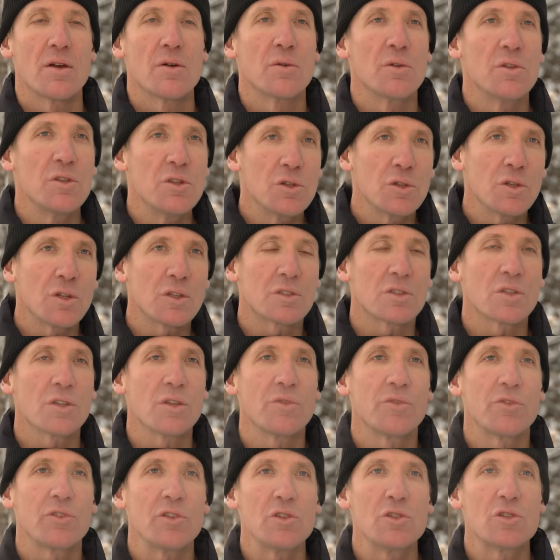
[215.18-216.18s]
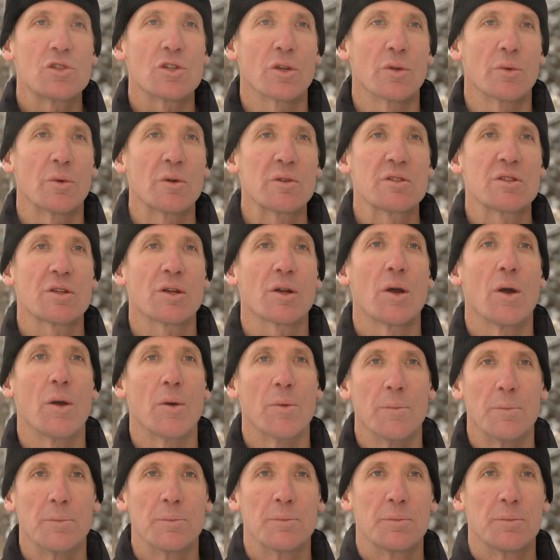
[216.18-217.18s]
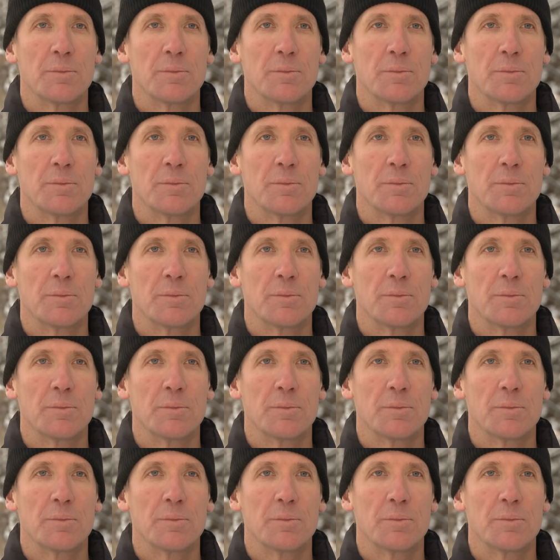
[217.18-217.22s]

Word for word: When you look to the future, what's your hope?